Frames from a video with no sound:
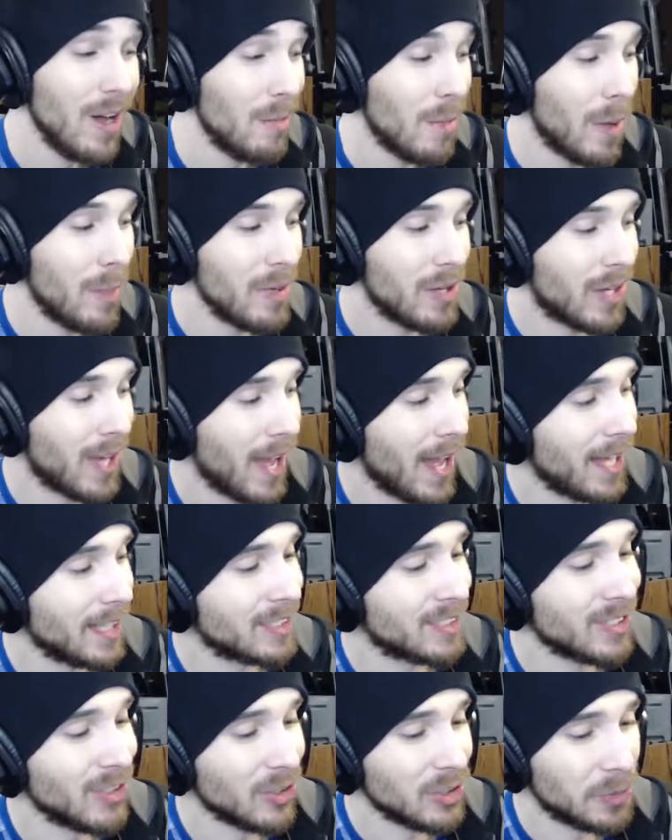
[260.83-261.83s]
Maybe
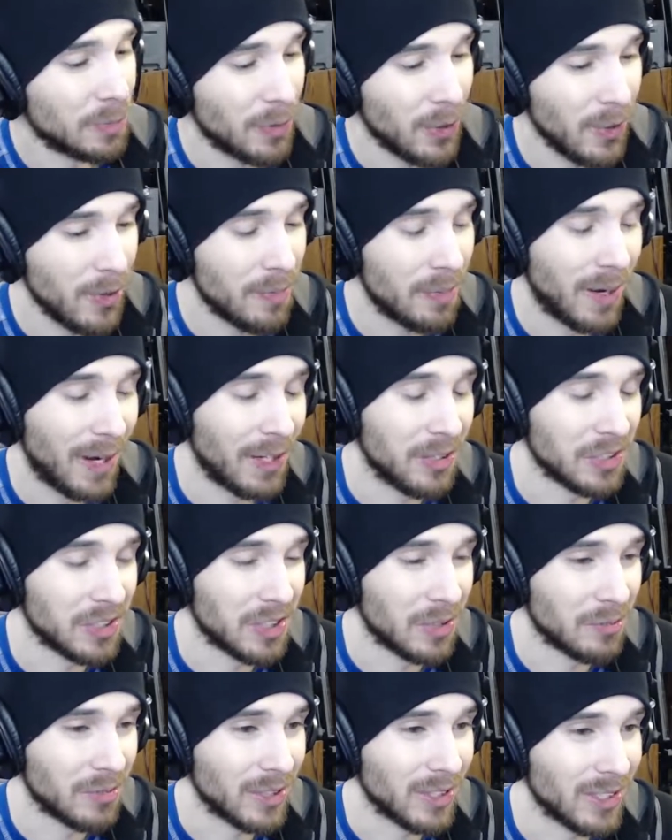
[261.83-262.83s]
Katz knows PewDiePie or
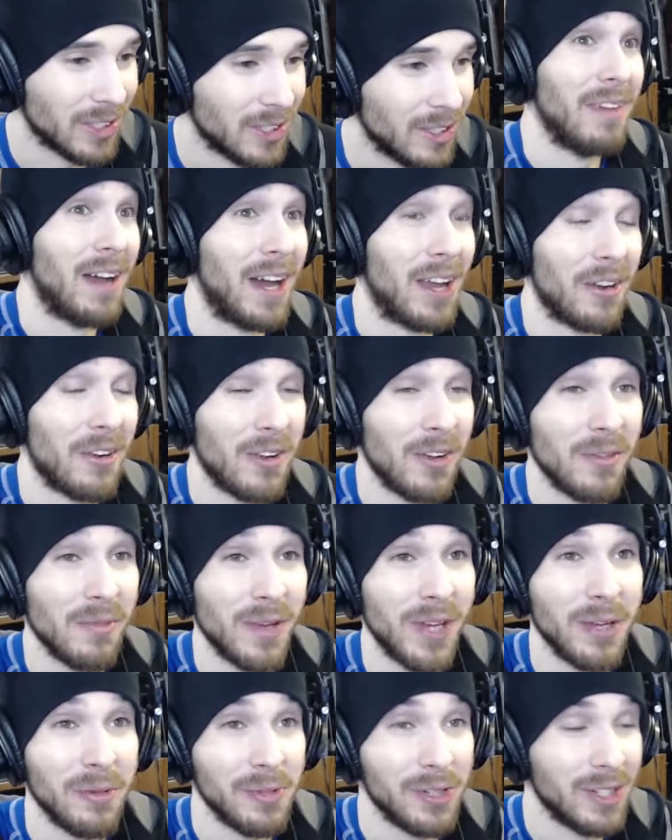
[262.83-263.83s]
something. I don't know.
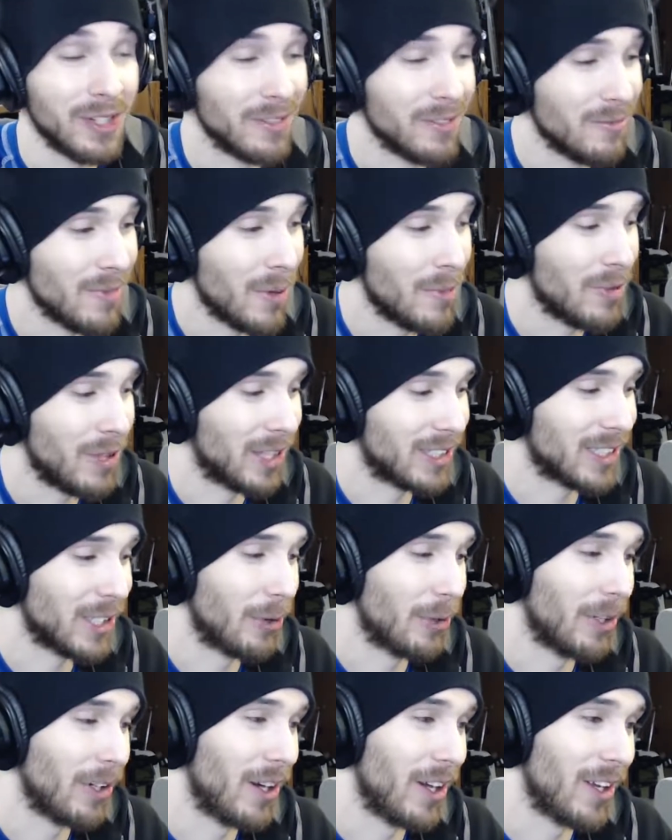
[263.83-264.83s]
Maybe maybe that's
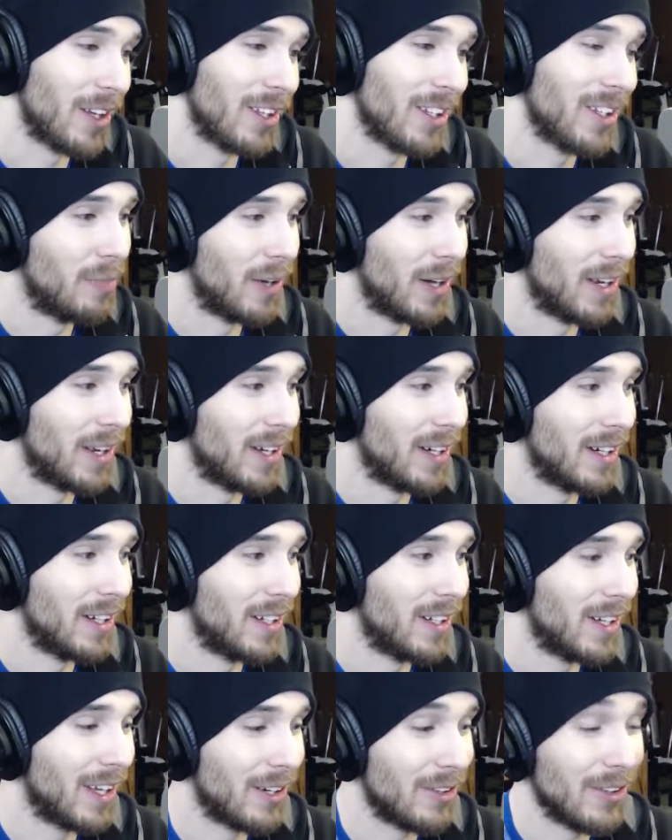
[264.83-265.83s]
how he got it. But
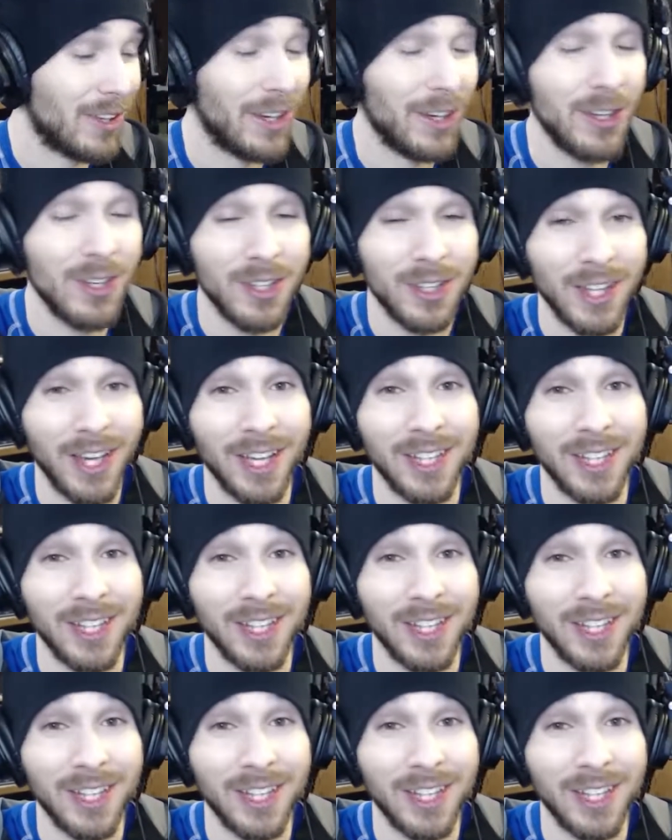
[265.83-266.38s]
uh, I don't know how you did